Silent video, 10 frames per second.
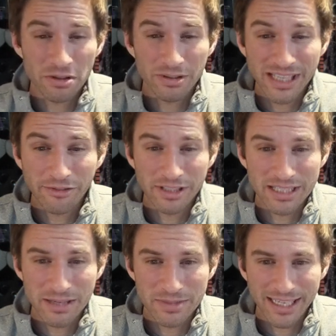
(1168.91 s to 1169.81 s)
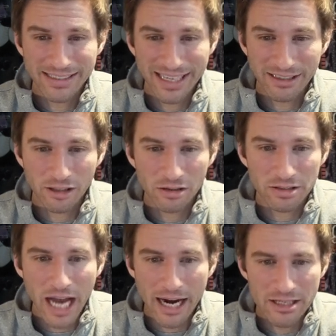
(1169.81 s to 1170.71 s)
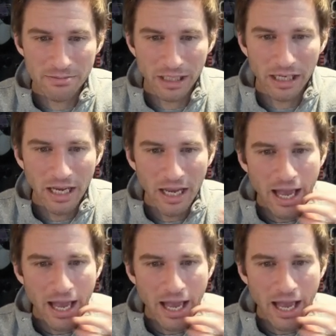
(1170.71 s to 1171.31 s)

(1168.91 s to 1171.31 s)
So it definitely seems like technical talk to me.